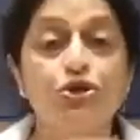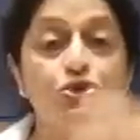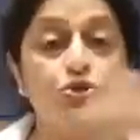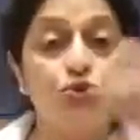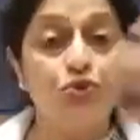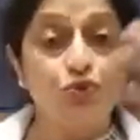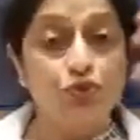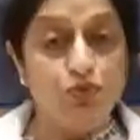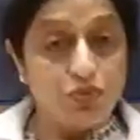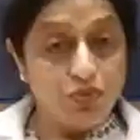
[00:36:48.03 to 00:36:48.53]

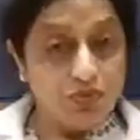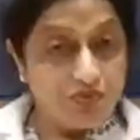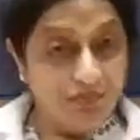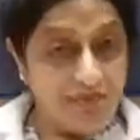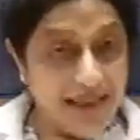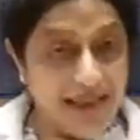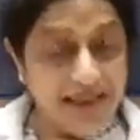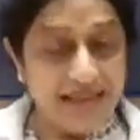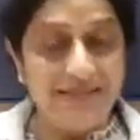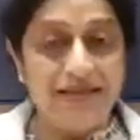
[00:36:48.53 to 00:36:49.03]
to
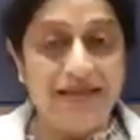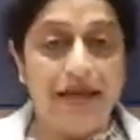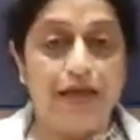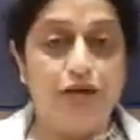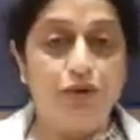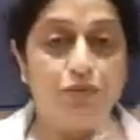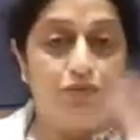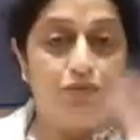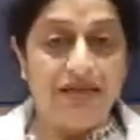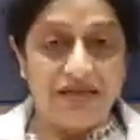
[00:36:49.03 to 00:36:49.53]
make the
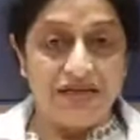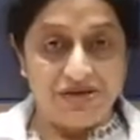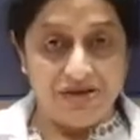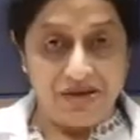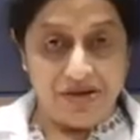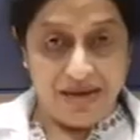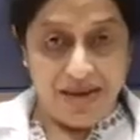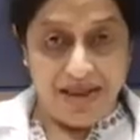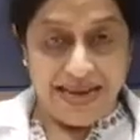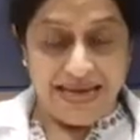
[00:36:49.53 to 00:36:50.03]

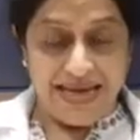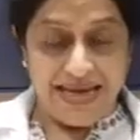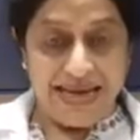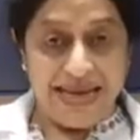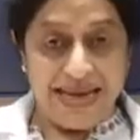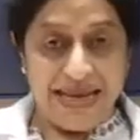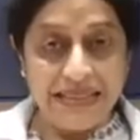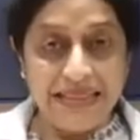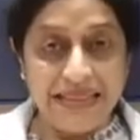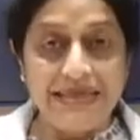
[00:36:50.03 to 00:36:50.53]
endometrial lining
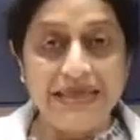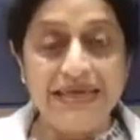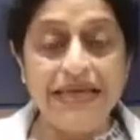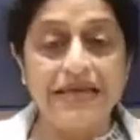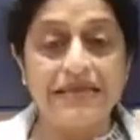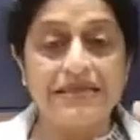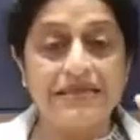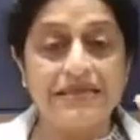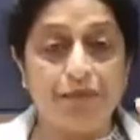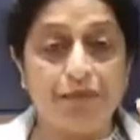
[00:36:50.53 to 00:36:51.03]
healthy
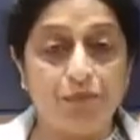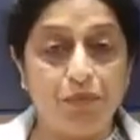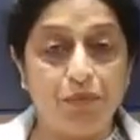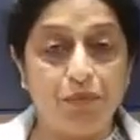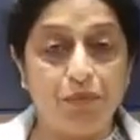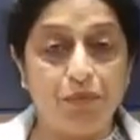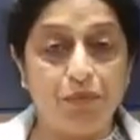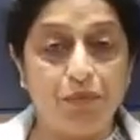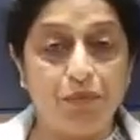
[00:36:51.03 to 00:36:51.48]
and support